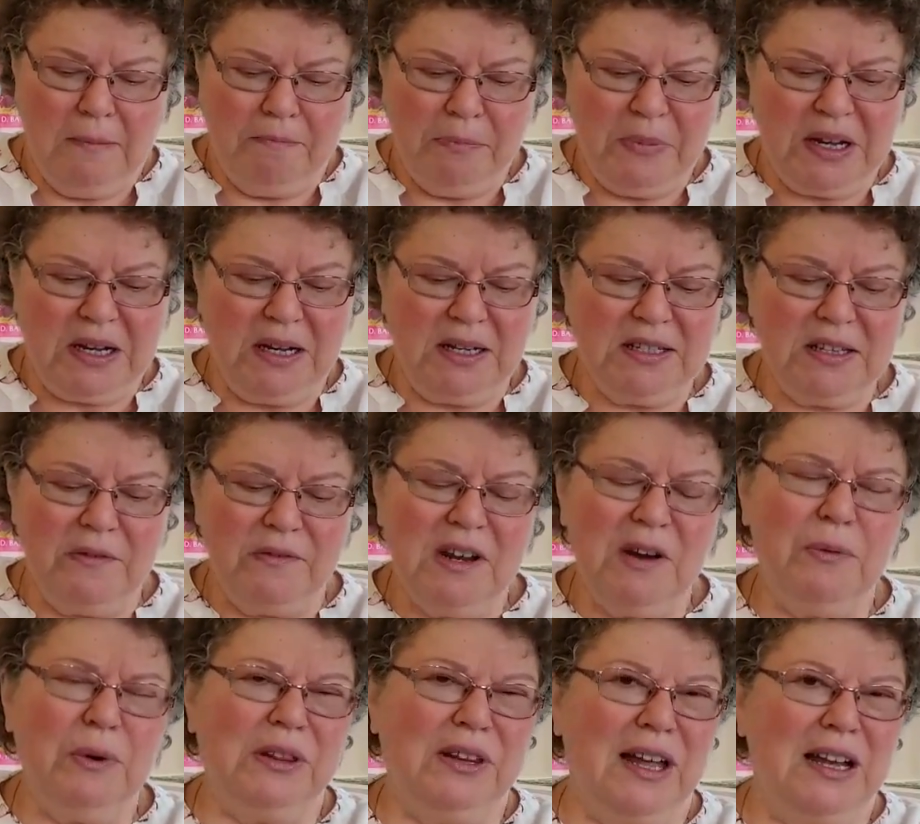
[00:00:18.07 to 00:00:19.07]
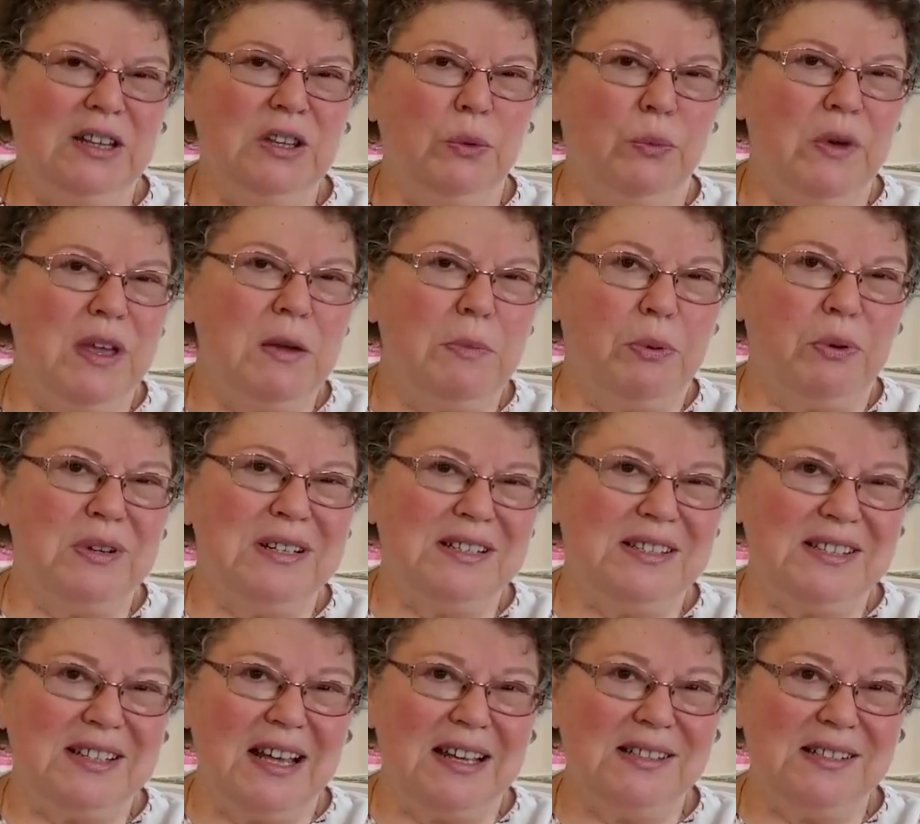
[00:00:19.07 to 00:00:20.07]
Because I've never liked the weak
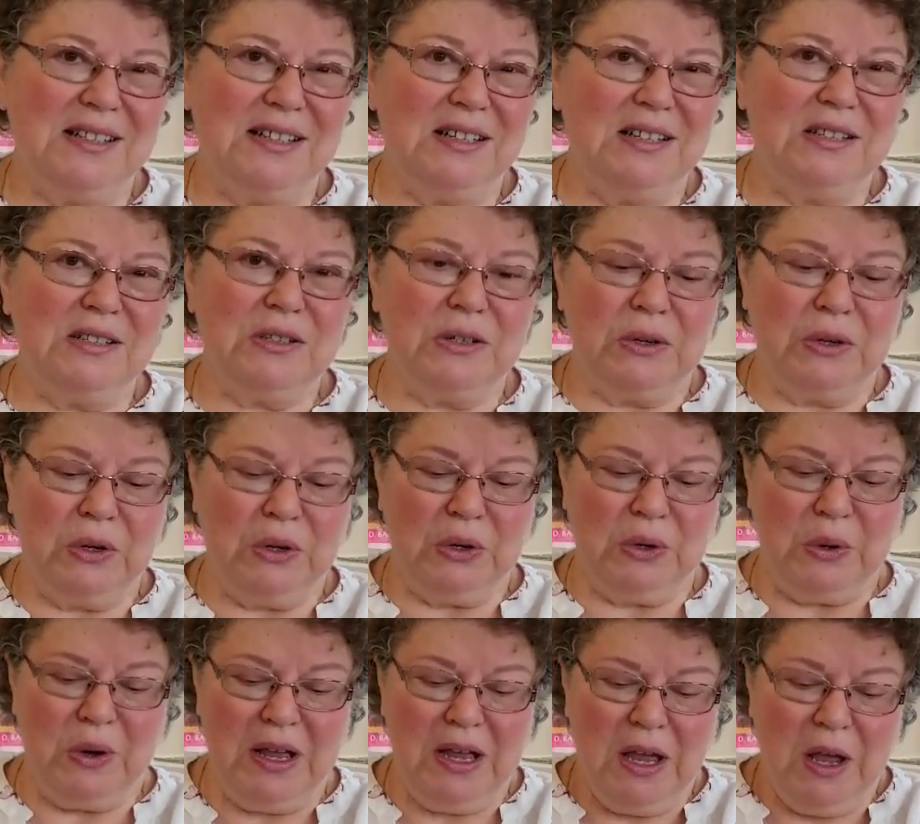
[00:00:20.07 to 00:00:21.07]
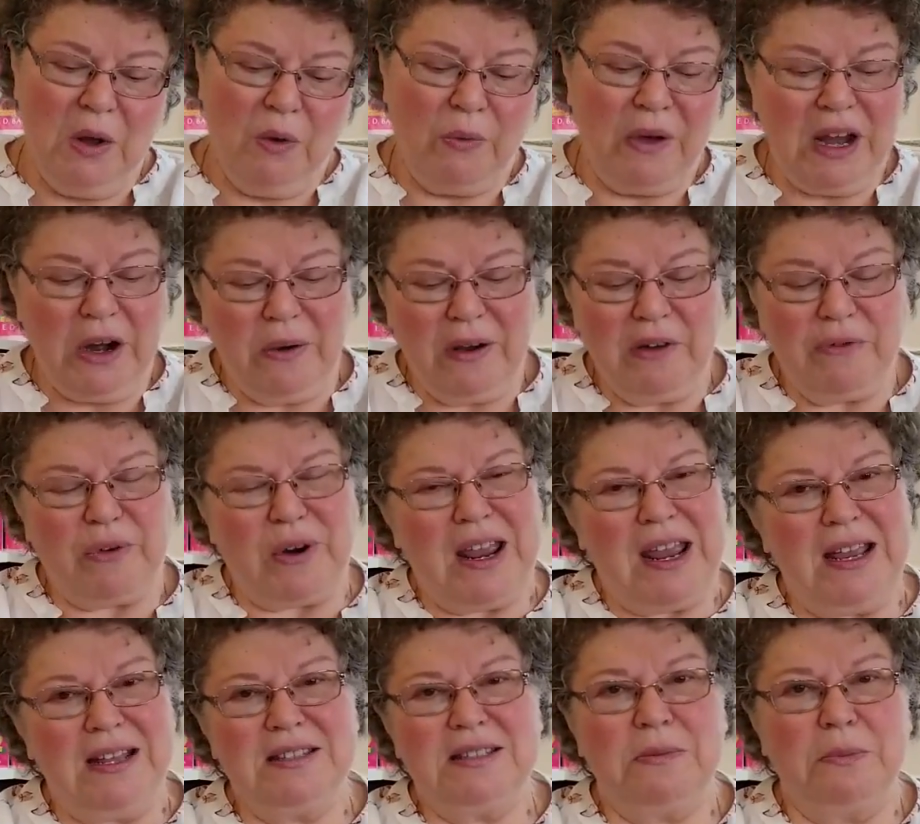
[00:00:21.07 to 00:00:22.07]
princesses who wait around for a
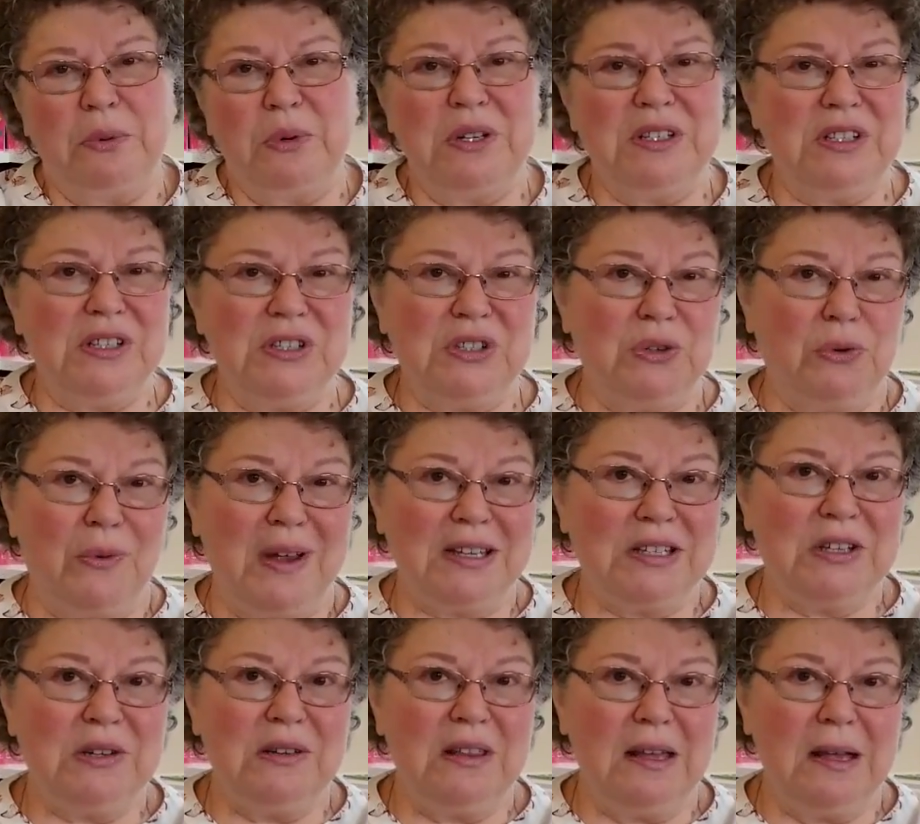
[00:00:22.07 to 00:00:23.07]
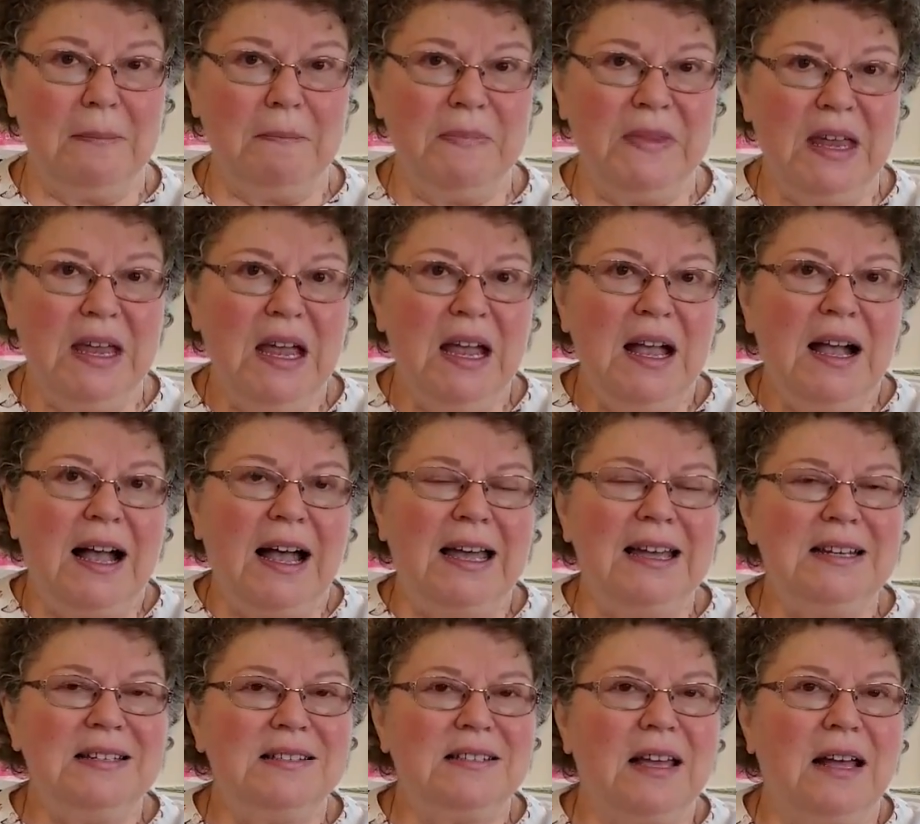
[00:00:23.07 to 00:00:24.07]
handsome prince to rescue them, I
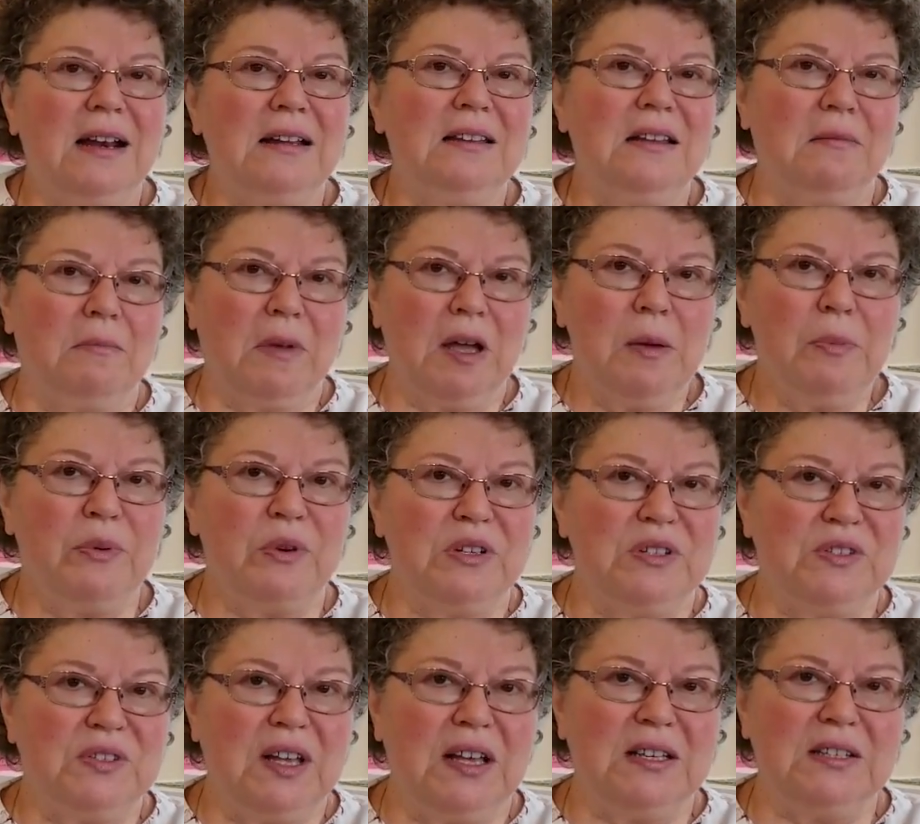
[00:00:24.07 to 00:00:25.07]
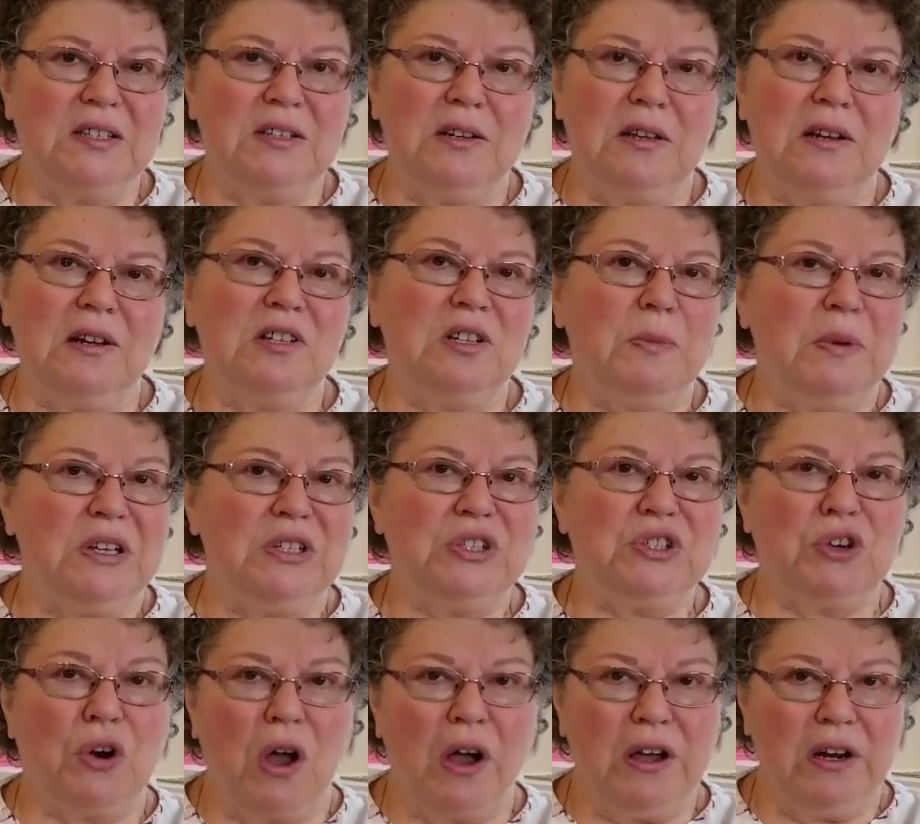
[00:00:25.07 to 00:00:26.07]
decided that my princess needed to be
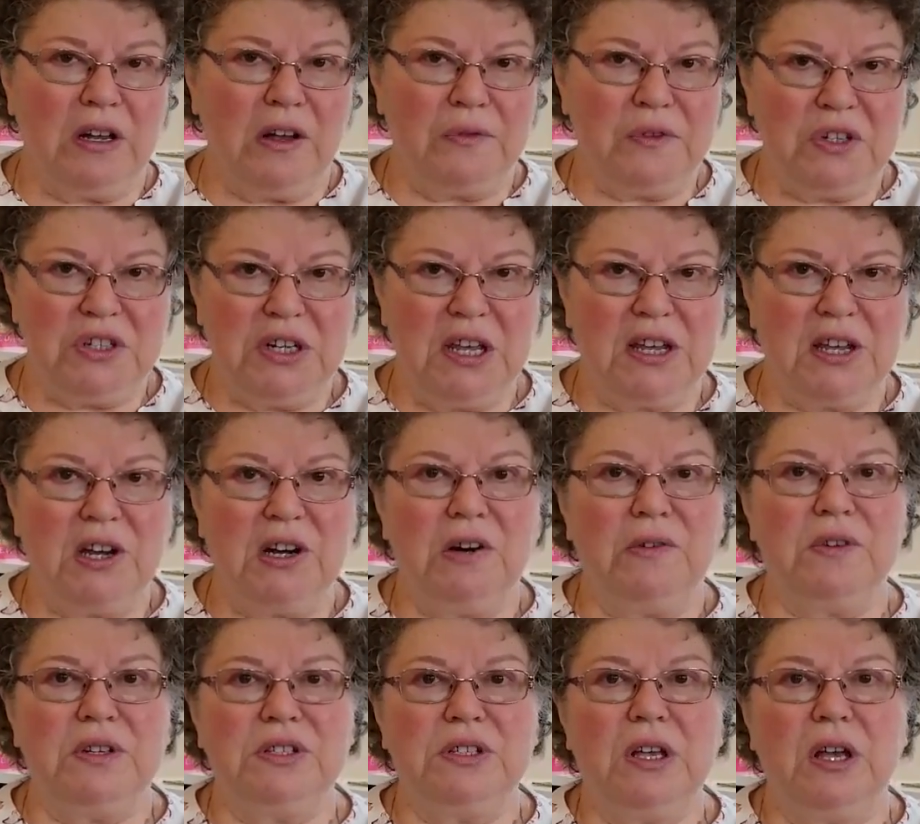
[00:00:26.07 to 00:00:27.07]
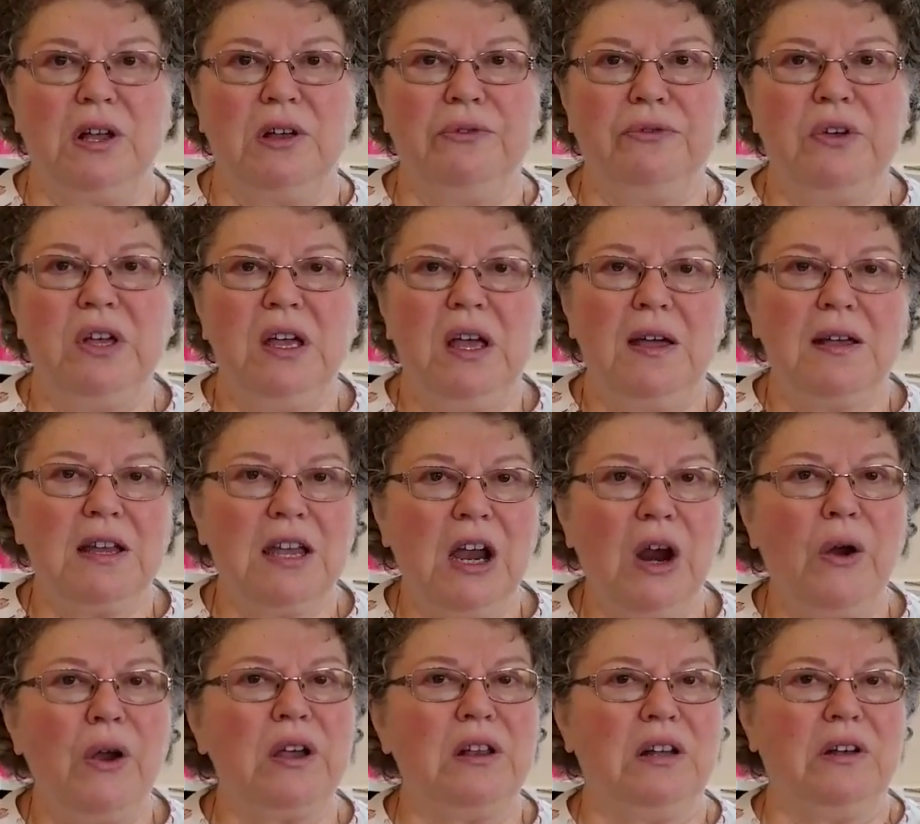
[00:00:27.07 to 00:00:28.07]
strong enough to take care of herself and
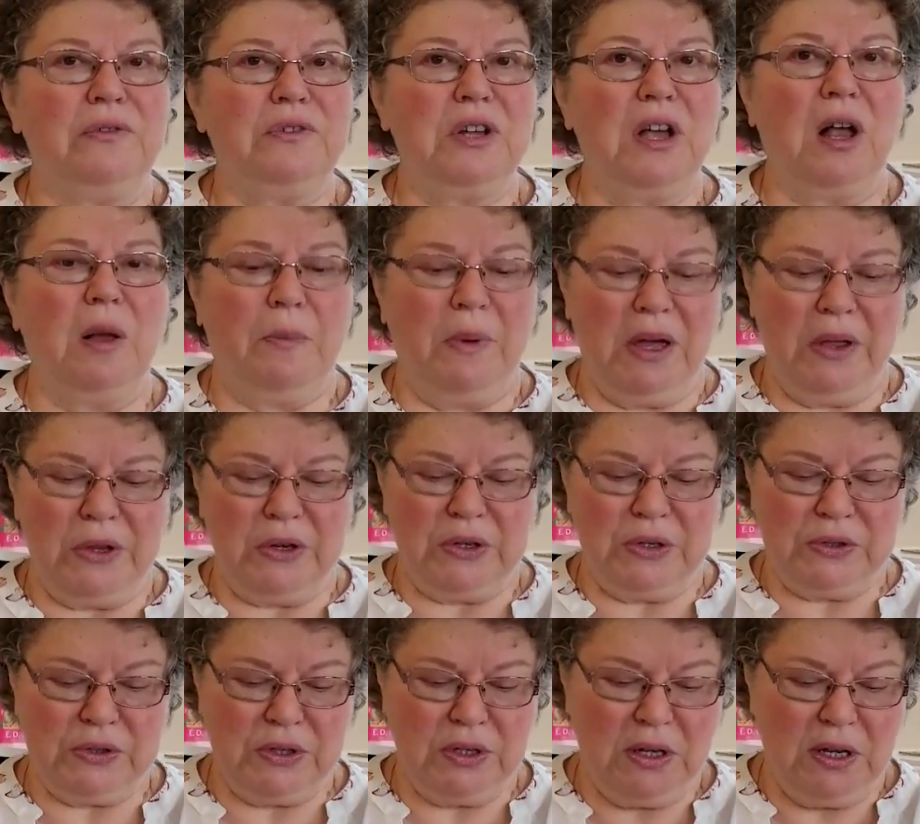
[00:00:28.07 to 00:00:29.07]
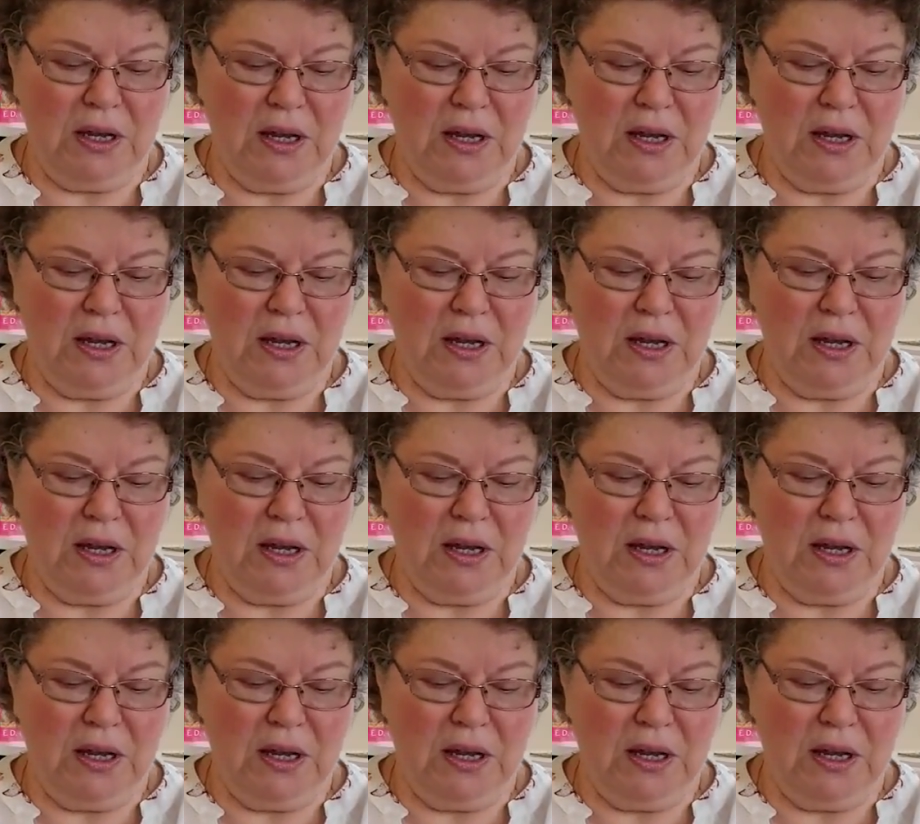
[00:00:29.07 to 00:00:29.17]
caring enough to help others.